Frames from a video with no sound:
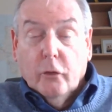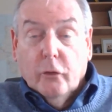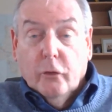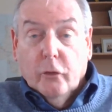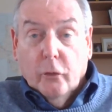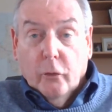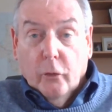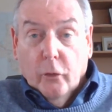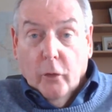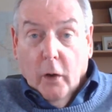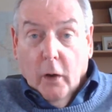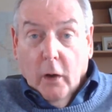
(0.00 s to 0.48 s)

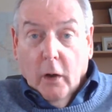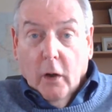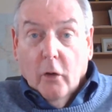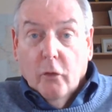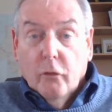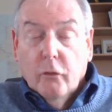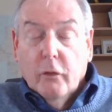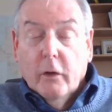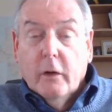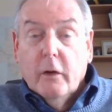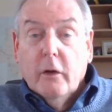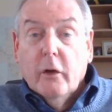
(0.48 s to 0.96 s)
to
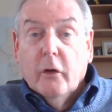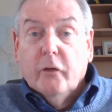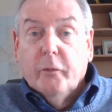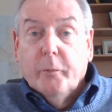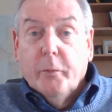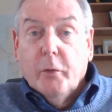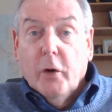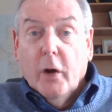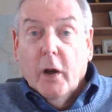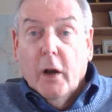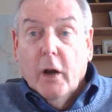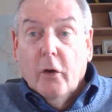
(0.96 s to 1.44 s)
read this
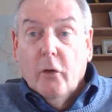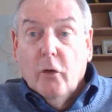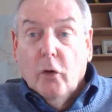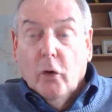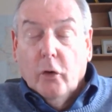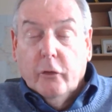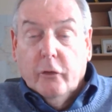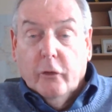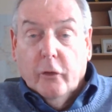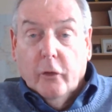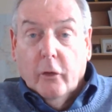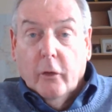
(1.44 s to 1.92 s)
prayer
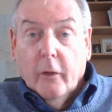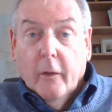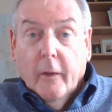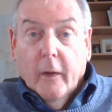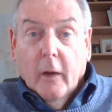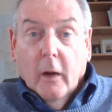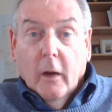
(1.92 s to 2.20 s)
or to